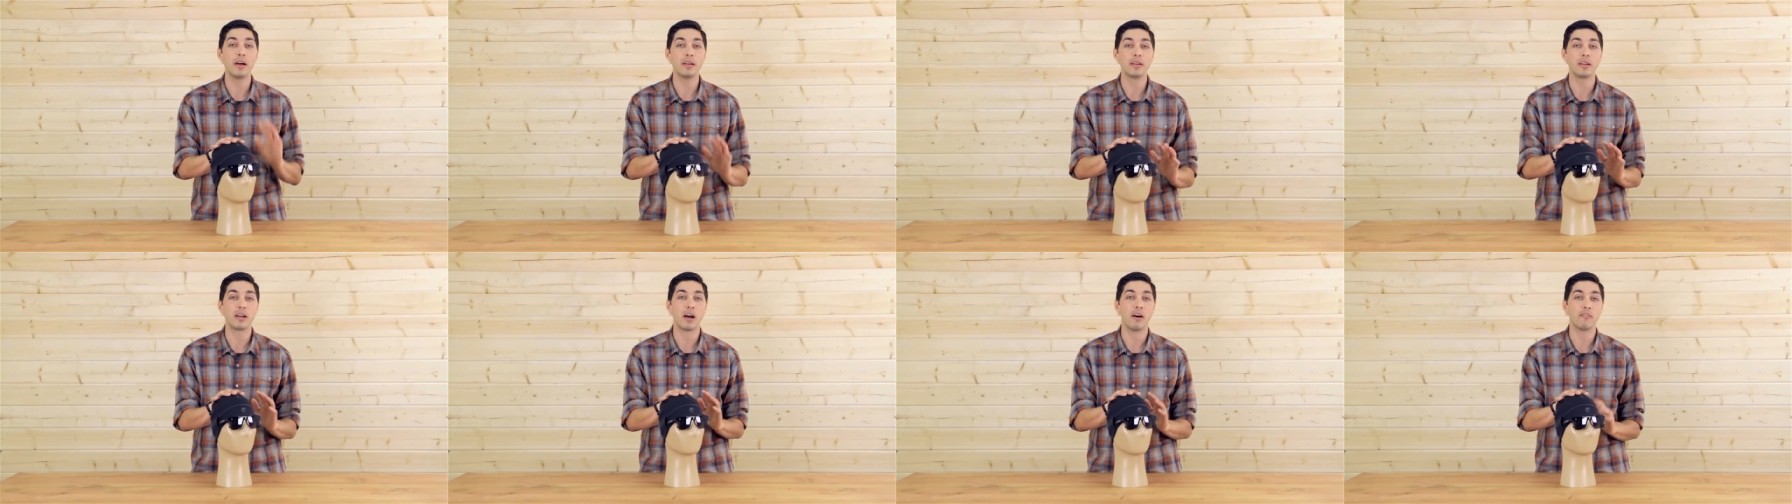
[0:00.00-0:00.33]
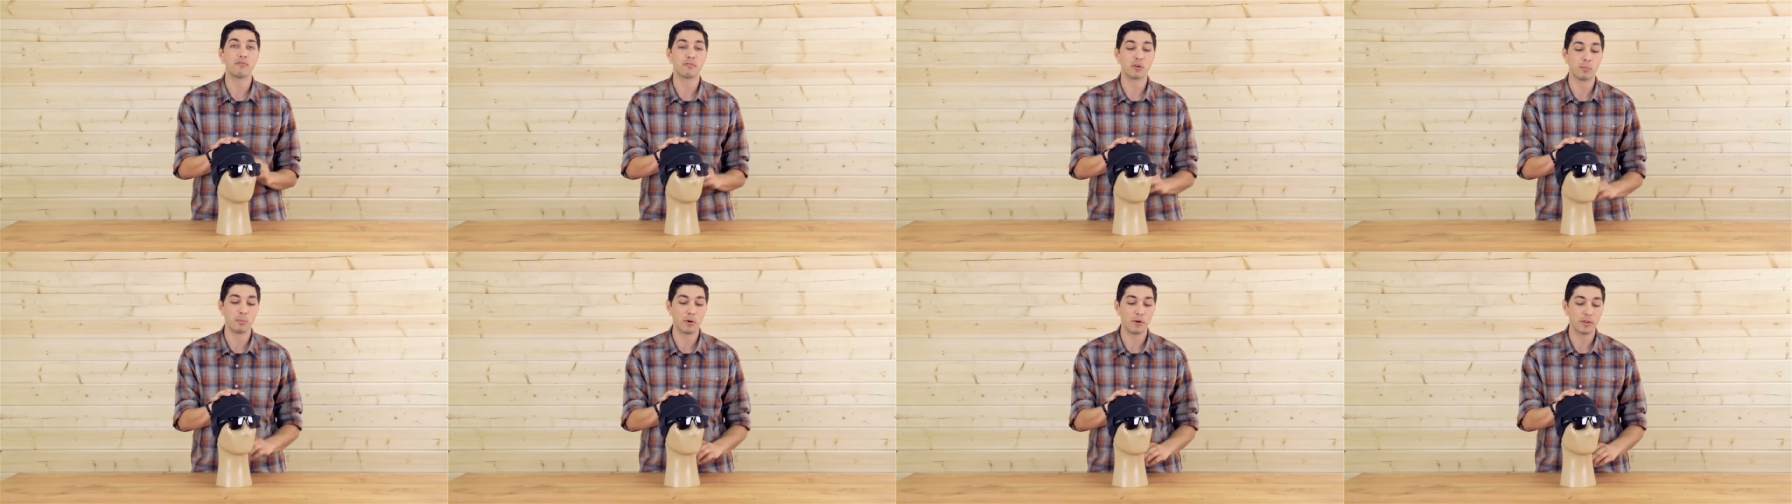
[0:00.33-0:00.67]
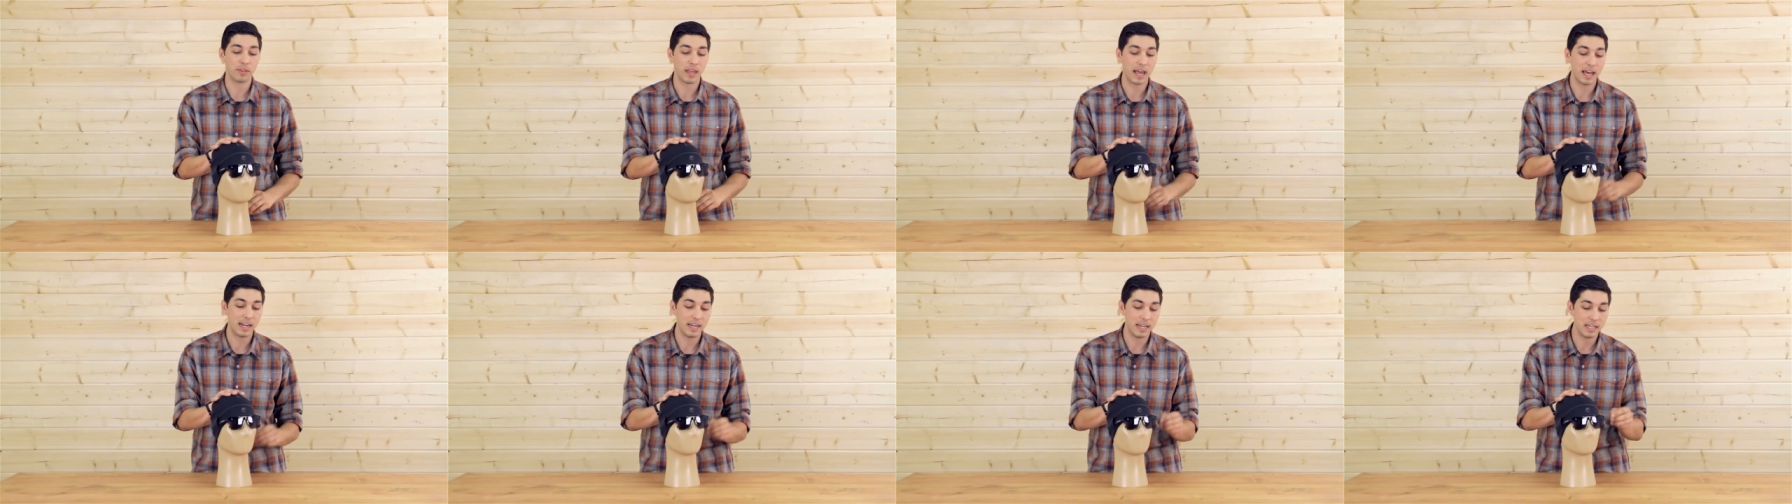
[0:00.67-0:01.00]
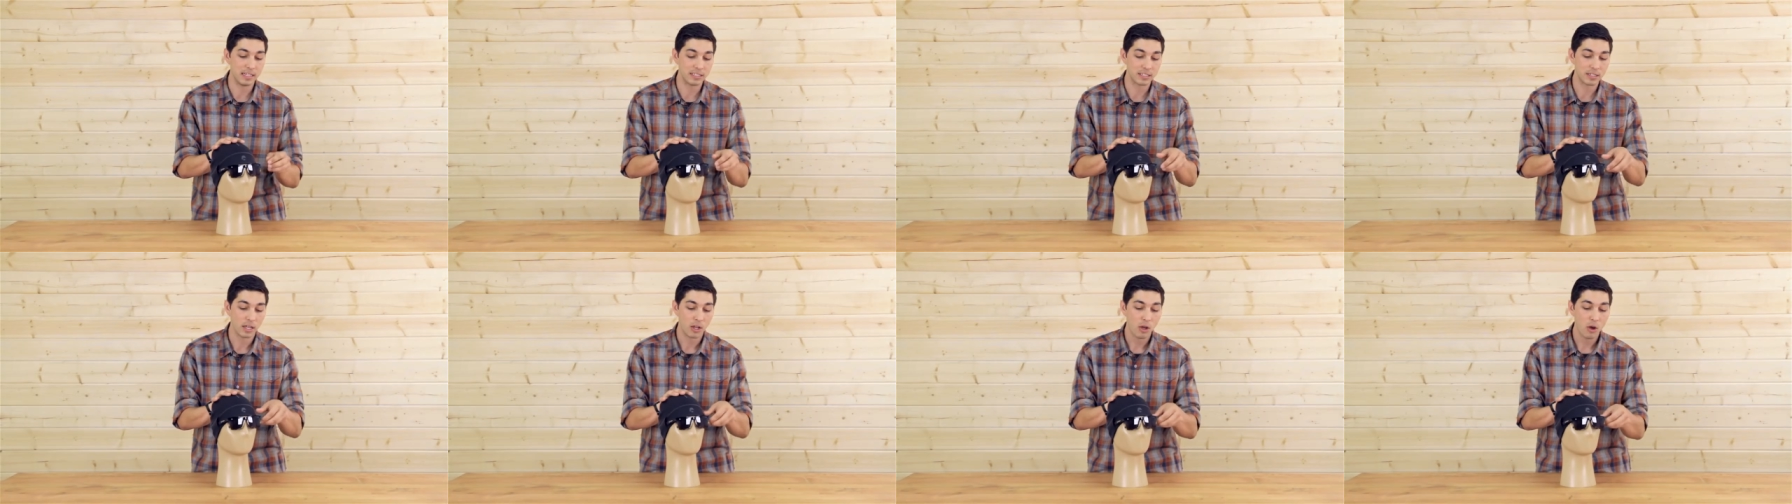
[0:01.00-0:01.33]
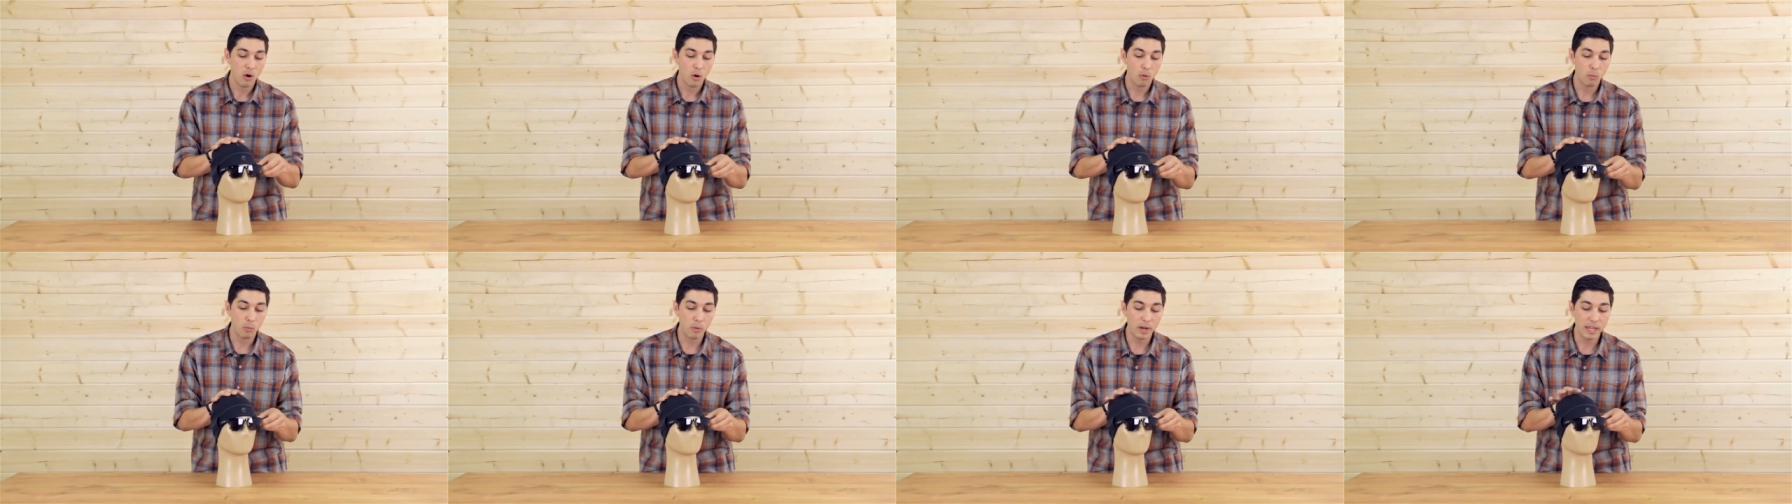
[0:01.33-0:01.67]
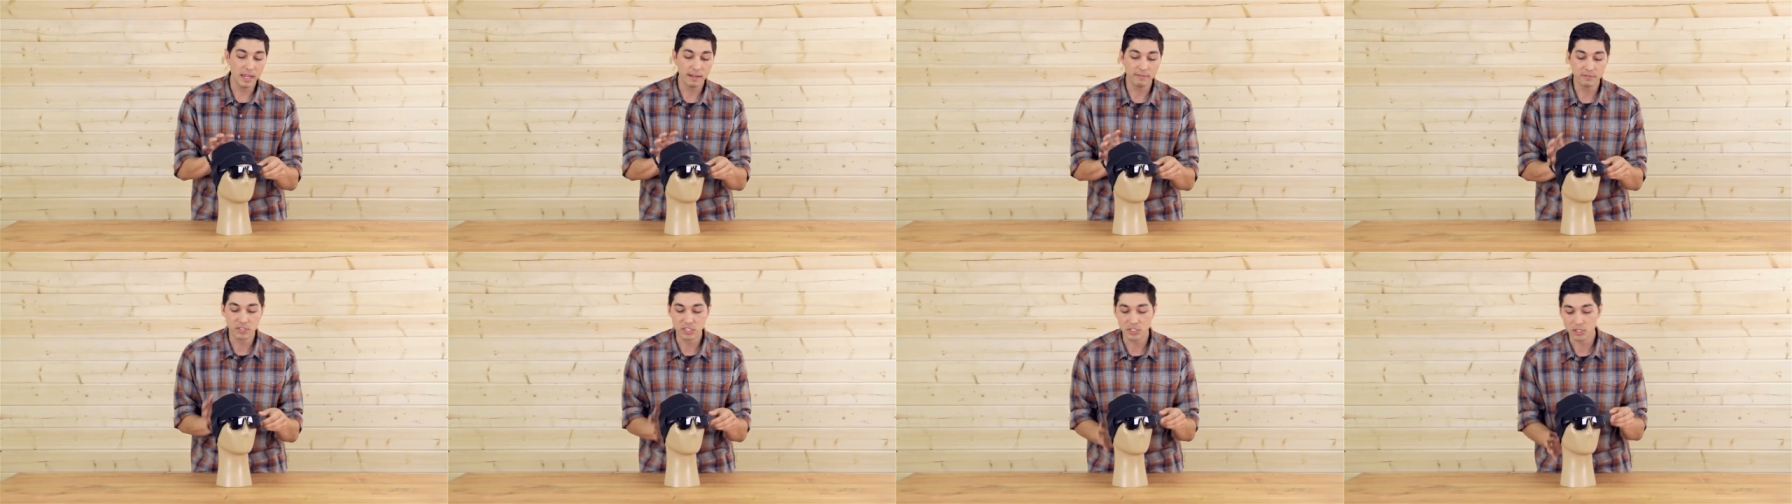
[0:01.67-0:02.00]
uncomfortable that is.
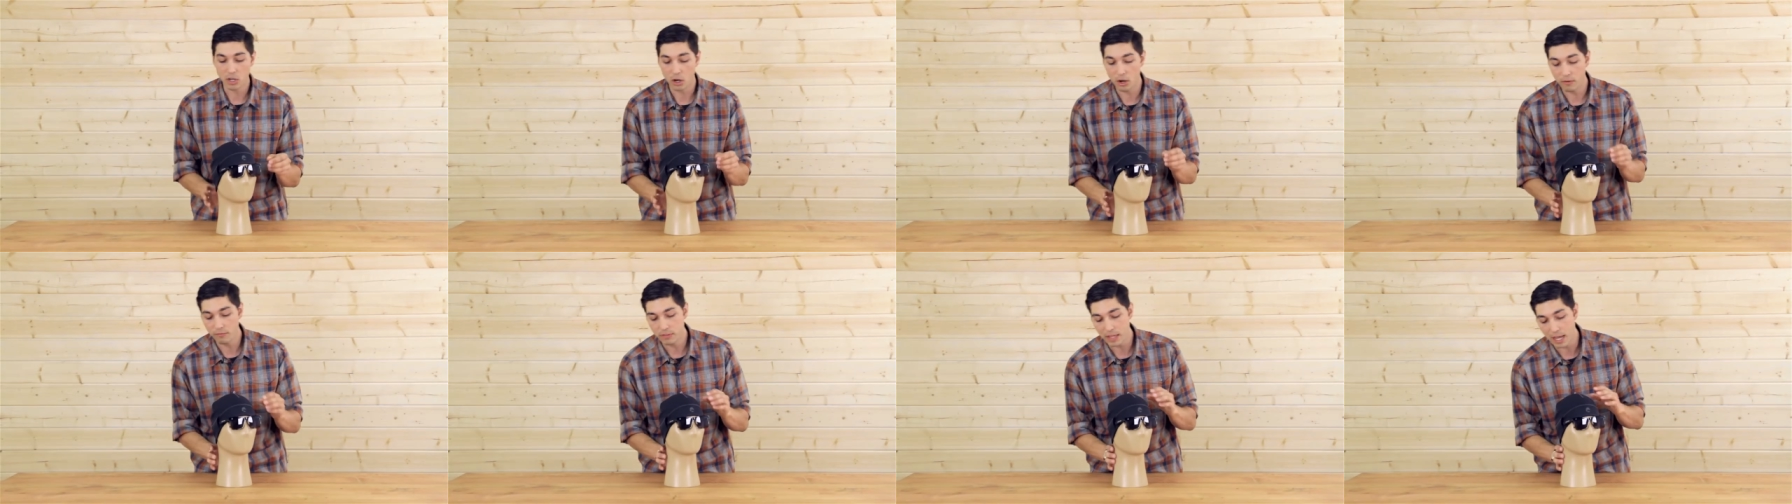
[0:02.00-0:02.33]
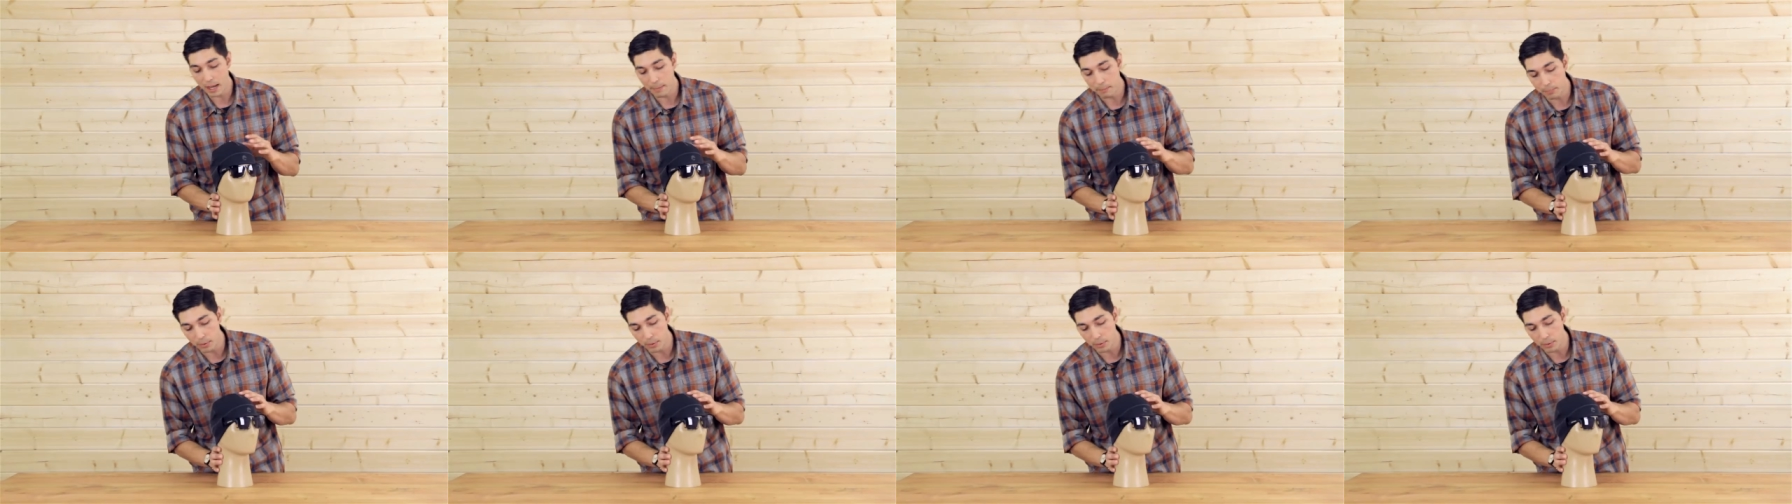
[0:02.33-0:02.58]
We have solved that